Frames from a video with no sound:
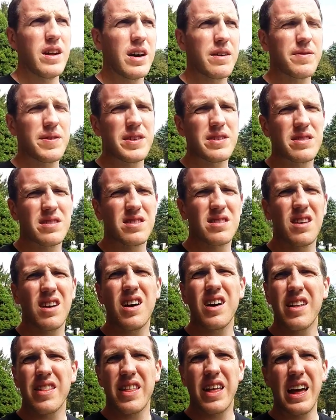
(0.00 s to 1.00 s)
Now if you
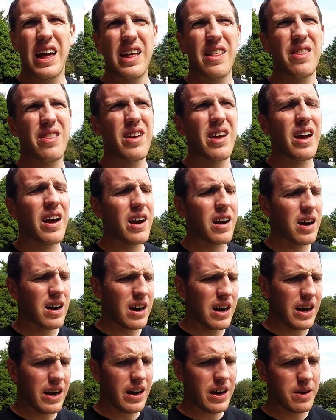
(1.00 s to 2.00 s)
saw that there,
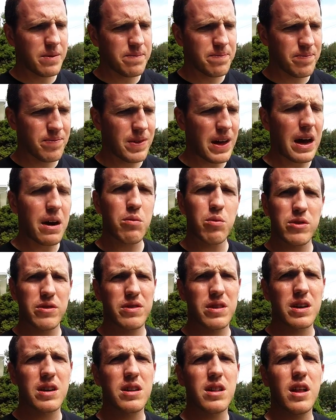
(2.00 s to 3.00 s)
that was
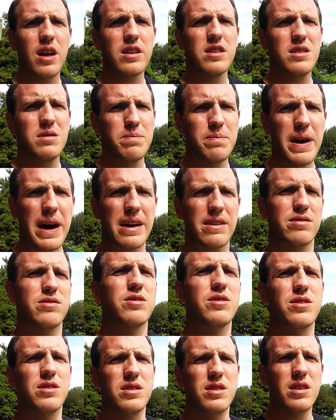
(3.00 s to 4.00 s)
the clutch
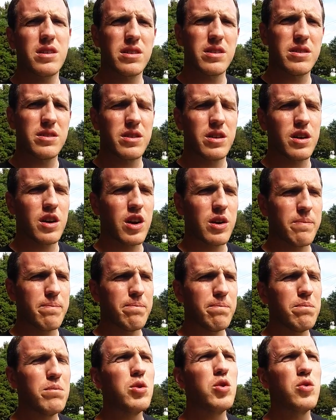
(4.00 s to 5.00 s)
master cylinder
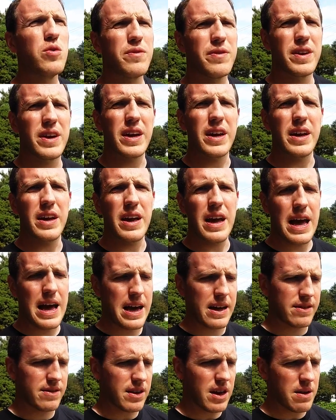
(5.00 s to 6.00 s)
moving
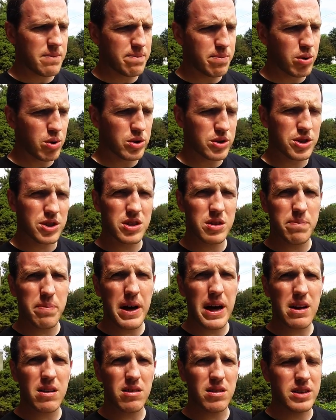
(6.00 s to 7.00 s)
as I pushed the
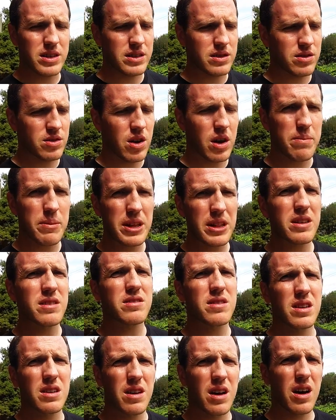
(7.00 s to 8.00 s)
pedal in. So I mean
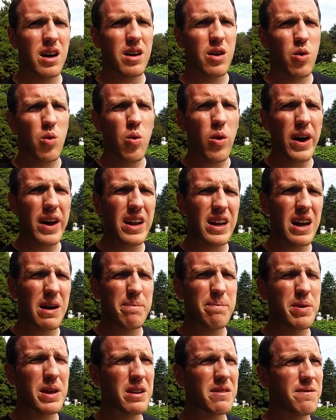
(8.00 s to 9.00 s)
there's quite a
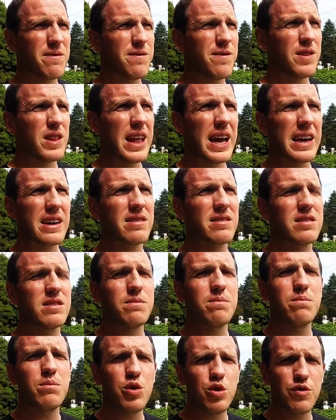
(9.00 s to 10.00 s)
bit of flex
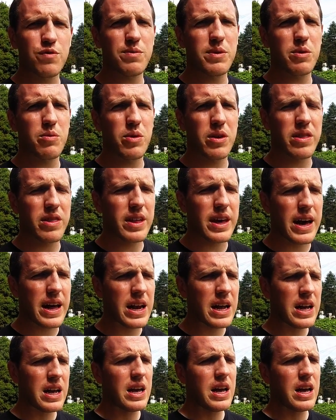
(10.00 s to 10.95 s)
and movement with that.